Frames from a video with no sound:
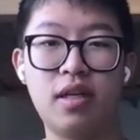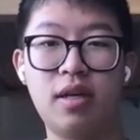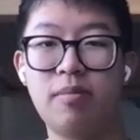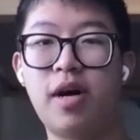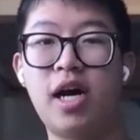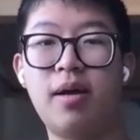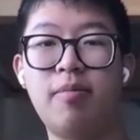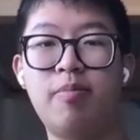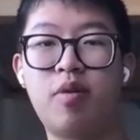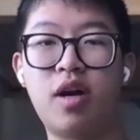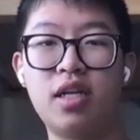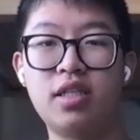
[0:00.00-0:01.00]
in my
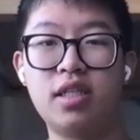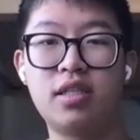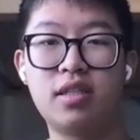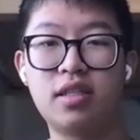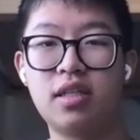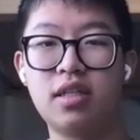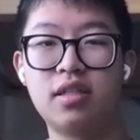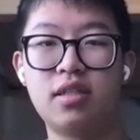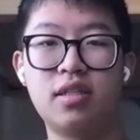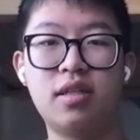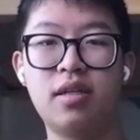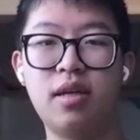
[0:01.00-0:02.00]
project
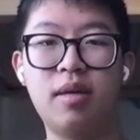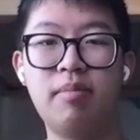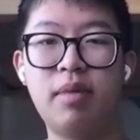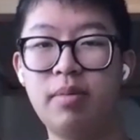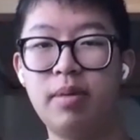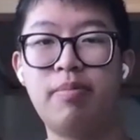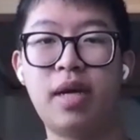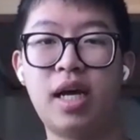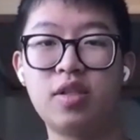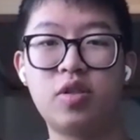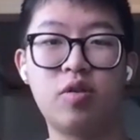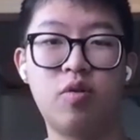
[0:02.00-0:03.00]
is maybe
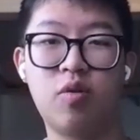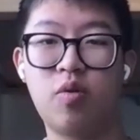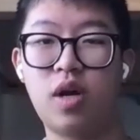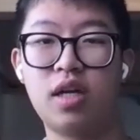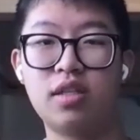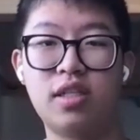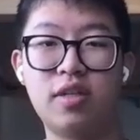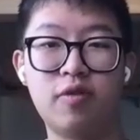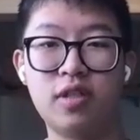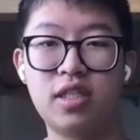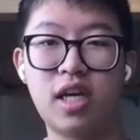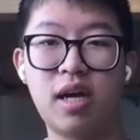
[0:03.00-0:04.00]
bouncing around
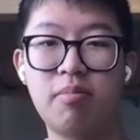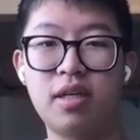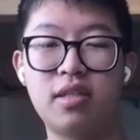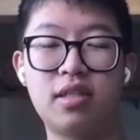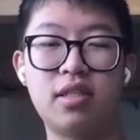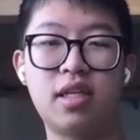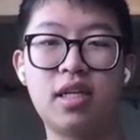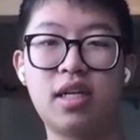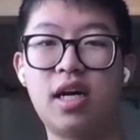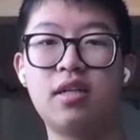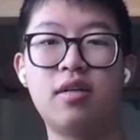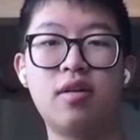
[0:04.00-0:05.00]
different topics and
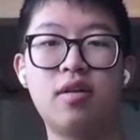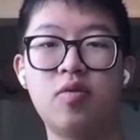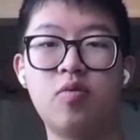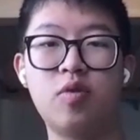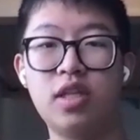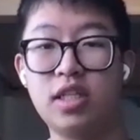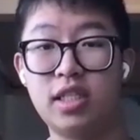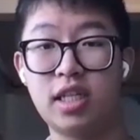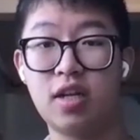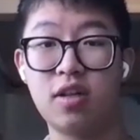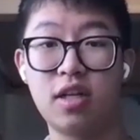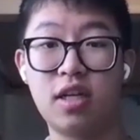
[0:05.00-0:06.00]
not really
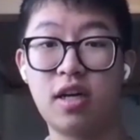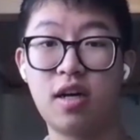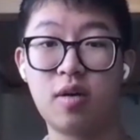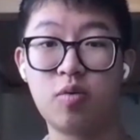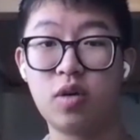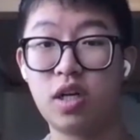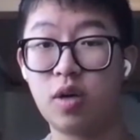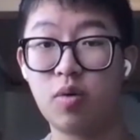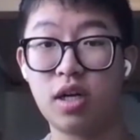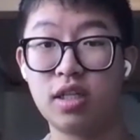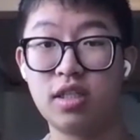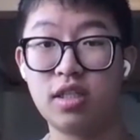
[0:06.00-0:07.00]
settling on what I
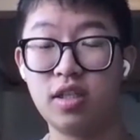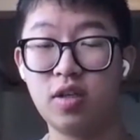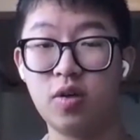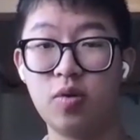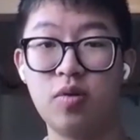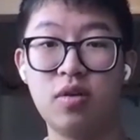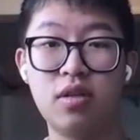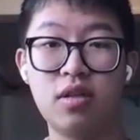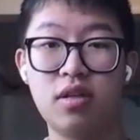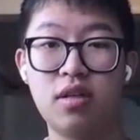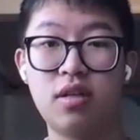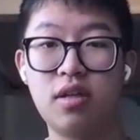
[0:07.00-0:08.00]
wanted to do.
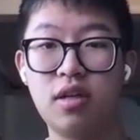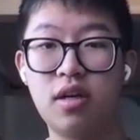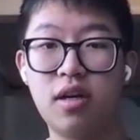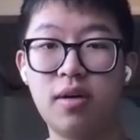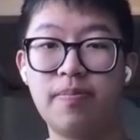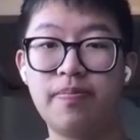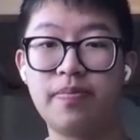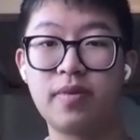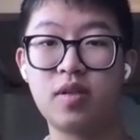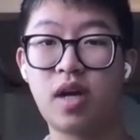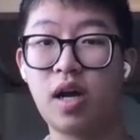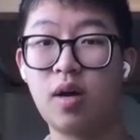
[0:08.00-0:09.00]

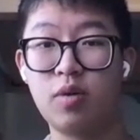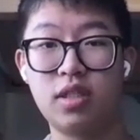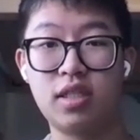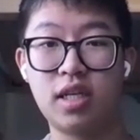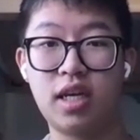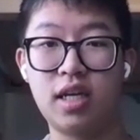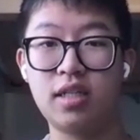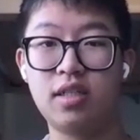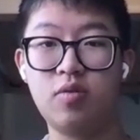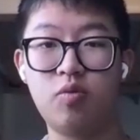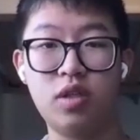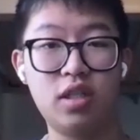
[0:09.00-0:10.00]
So I would say
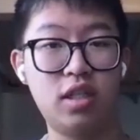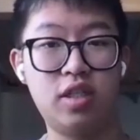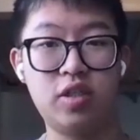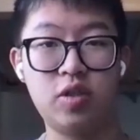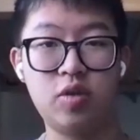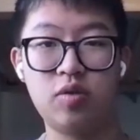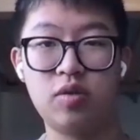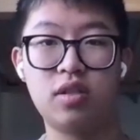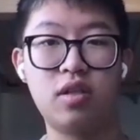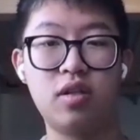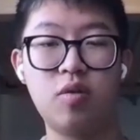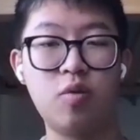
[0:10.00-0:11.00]
really
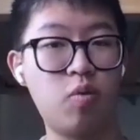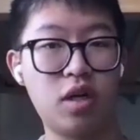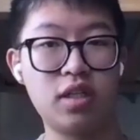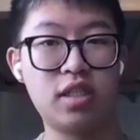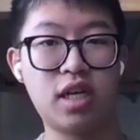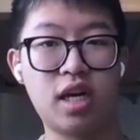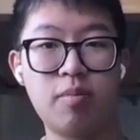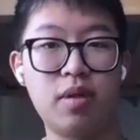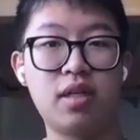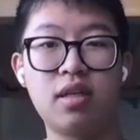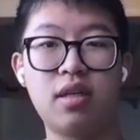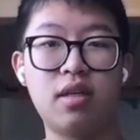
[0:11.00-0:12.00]
choose one
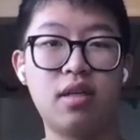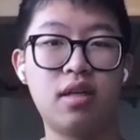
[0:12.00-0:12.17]
topic,